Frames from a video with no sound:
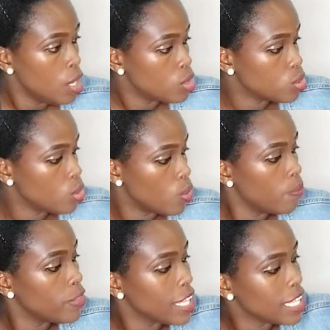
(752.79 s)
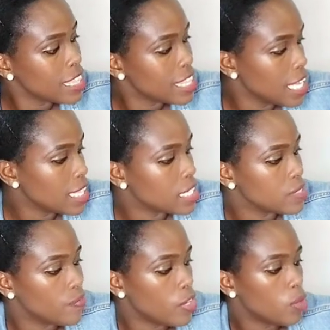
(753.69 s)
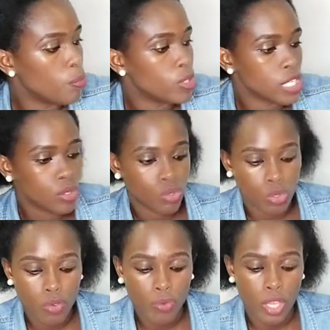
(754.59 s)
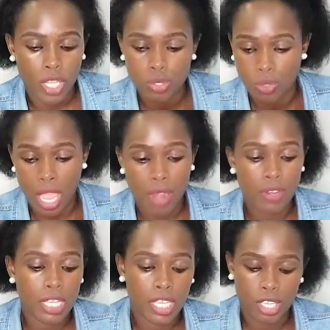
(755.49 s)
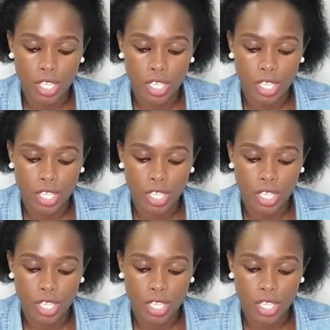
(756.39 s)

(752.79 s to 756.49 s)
So the other thing that is very important, do not forget to carry,